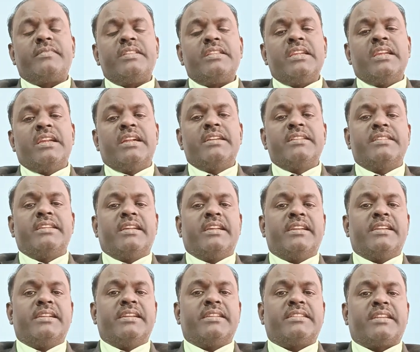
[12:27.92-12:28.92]
Ads
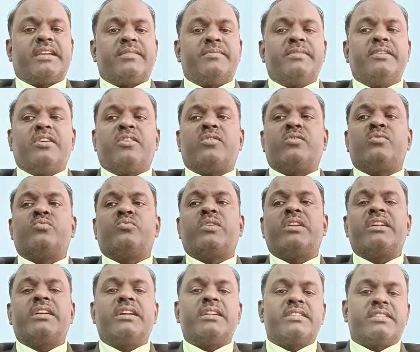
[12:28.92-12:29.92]
and HIV on
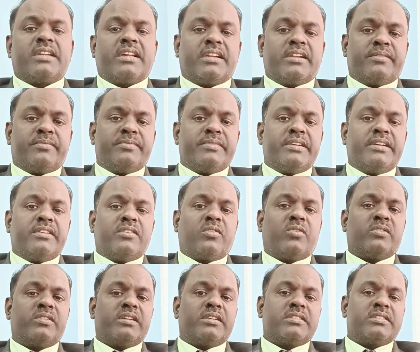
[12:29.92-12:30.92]
workers are aware, or
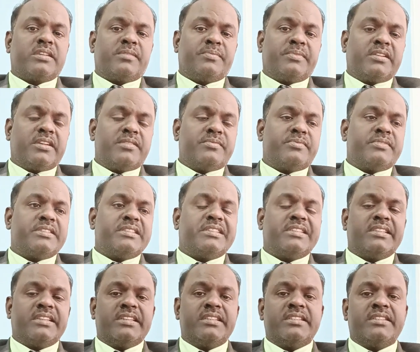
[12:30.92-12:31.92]
sometimes
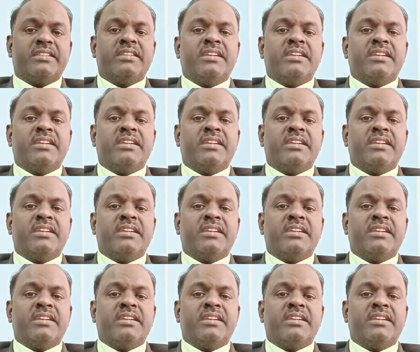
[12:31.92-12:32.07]
test